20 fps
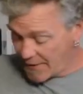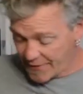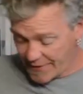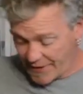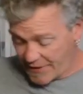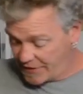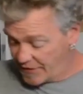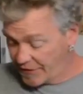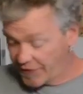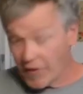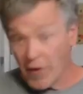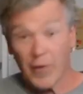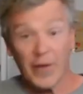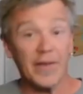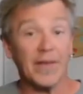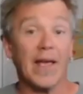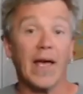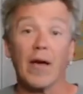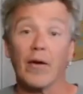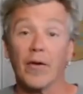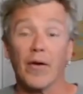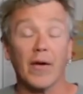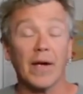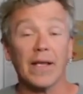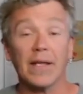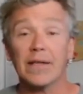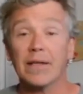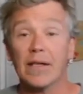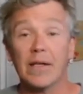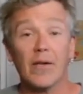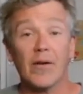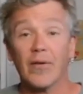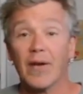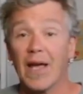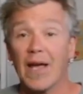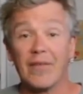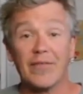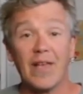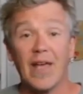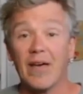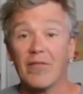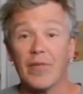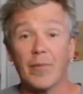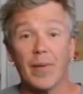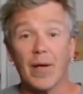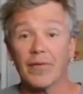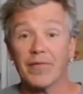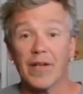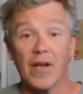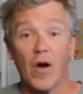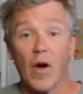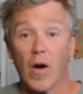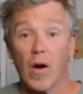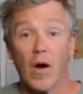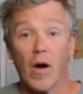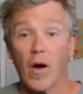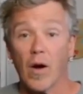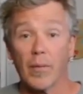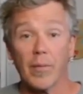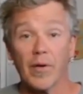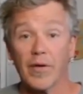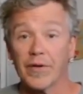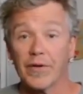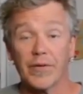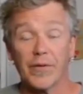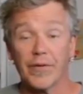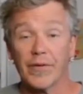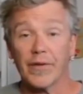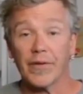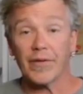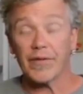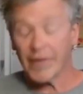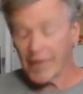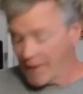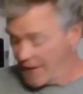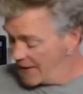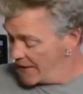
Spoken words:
and just go to town on it. You don't have to have a buffing arbor to do this.